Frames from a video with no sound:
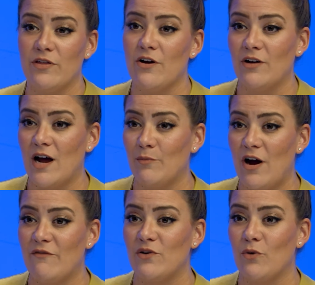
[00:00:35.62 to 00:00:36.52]
with our
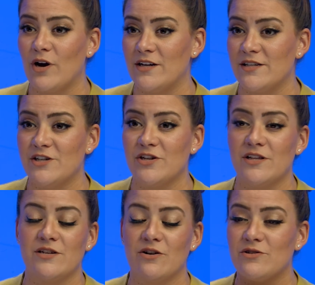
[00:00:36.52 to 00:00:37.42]
nonprofit
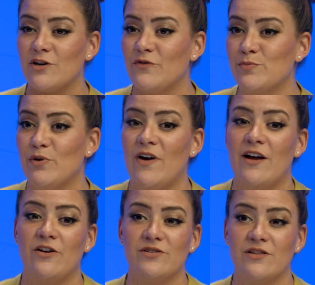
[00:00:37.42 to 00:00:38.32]
organizations and our service
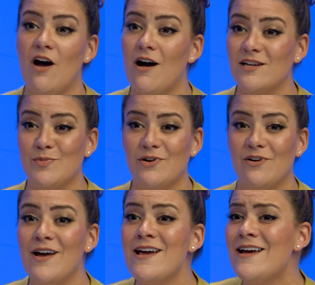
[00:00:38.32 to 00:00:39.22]
providers and the
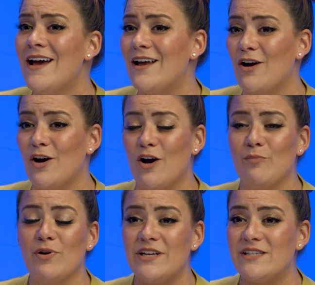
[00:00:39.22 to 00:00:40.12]
hospital and our, our
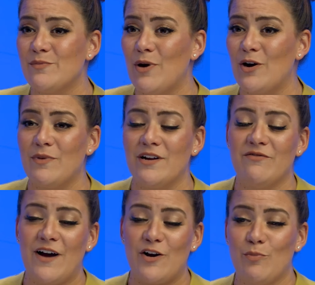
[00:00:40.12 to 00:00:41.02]
police department
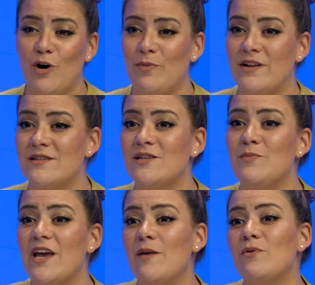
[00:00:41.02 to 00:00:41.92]
and fire departments to
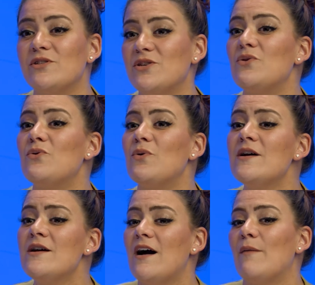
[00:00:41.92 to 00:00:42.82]
be able to
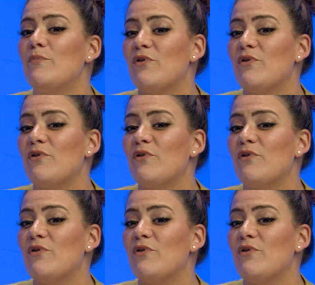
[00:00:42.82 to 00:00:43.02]
um,